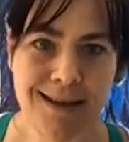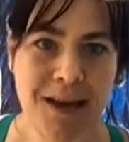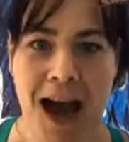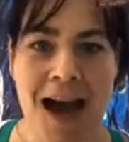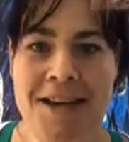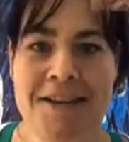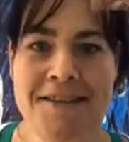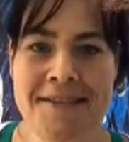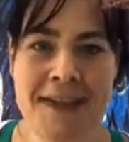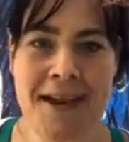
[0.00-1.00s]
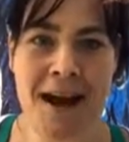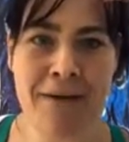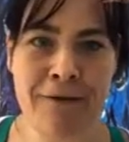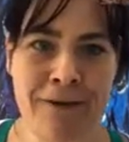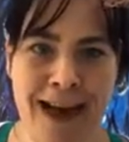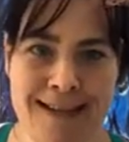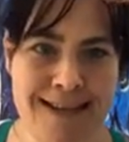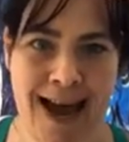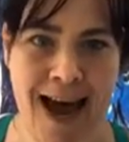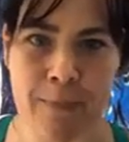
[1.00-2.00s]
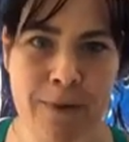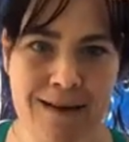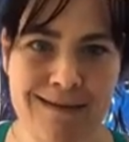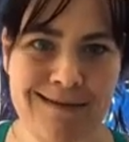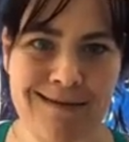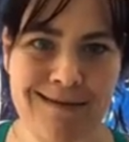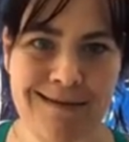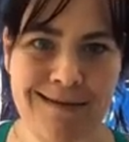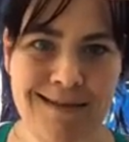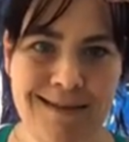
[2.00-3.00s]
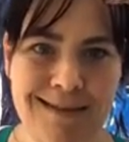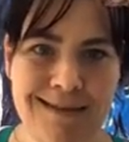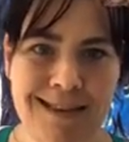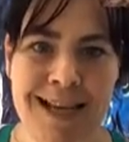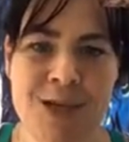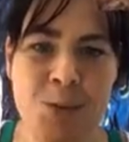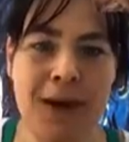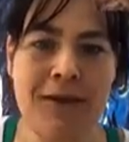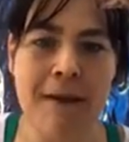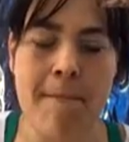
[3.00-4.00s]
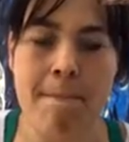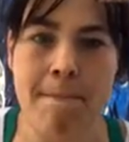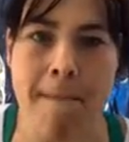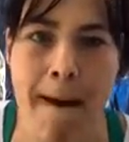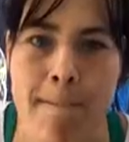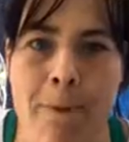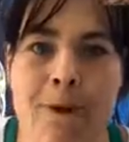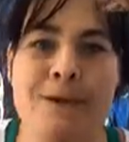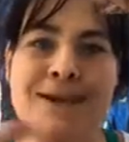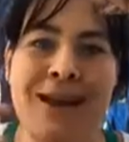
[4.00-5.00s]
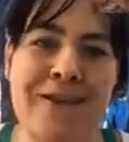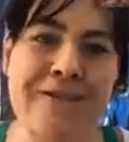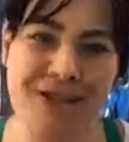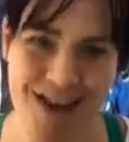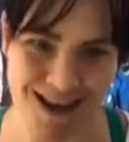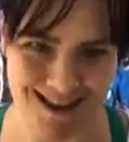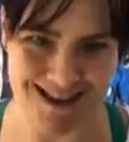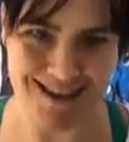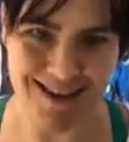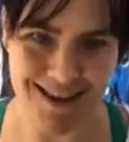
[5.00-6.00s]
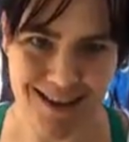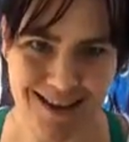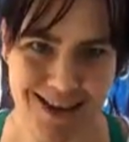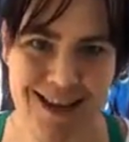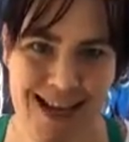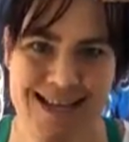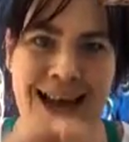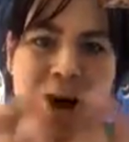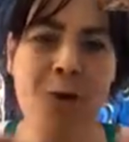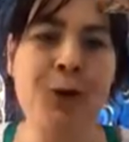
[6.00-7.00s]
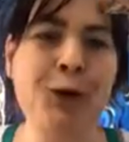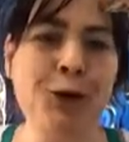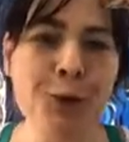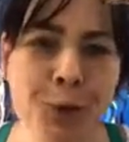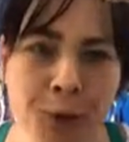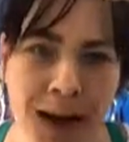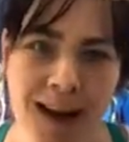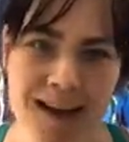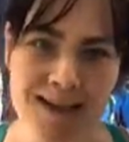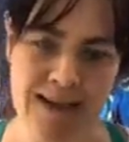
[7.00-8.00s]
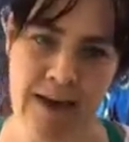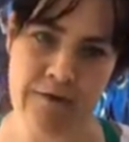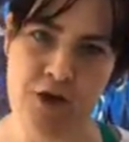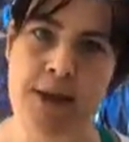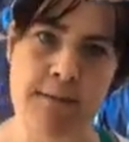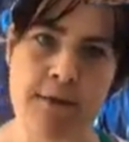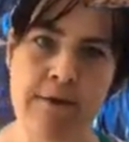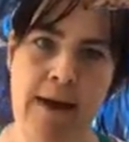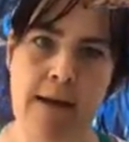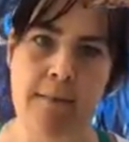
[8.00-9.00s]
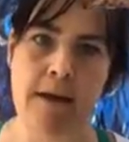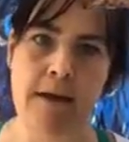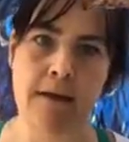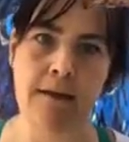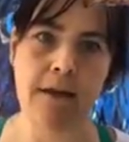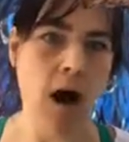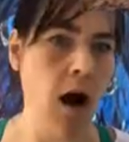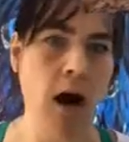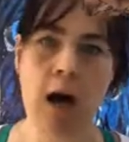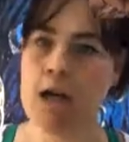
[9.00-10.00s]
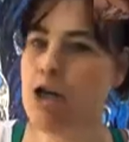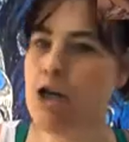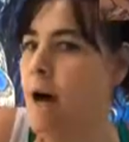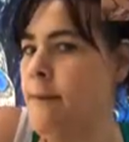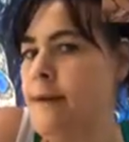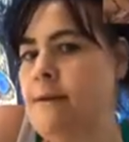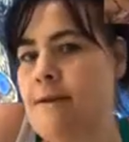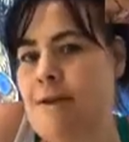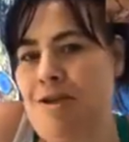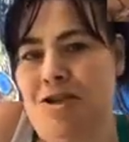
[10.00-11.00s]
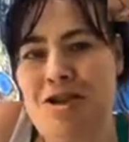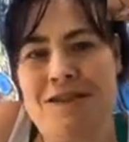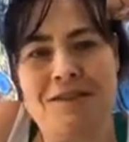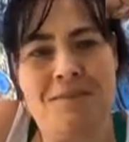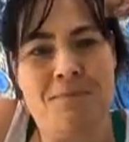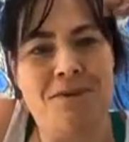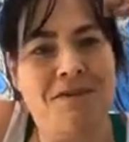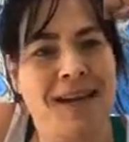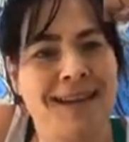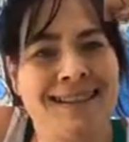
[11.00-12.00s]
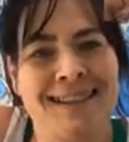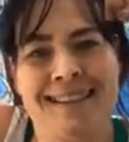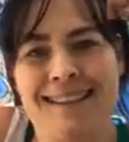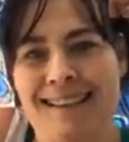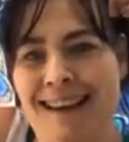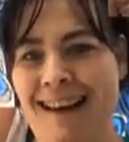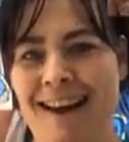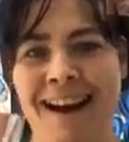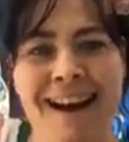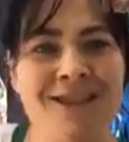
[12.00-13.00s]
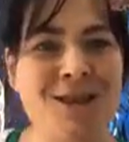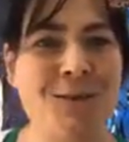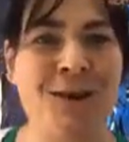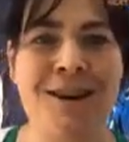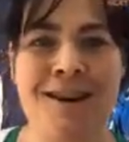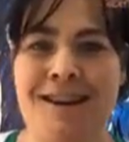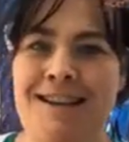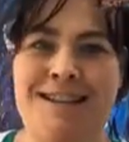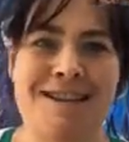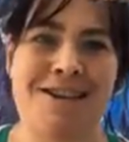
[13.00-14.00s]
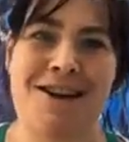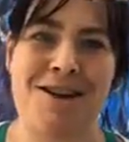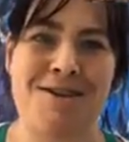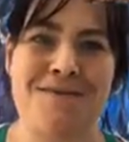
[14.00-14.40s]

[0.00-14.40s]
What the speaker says: I didn't set out for that to happen. That's what the members have done. That's how you guys have shaped family. Our job is to just protect it and nudge it where it needs to go.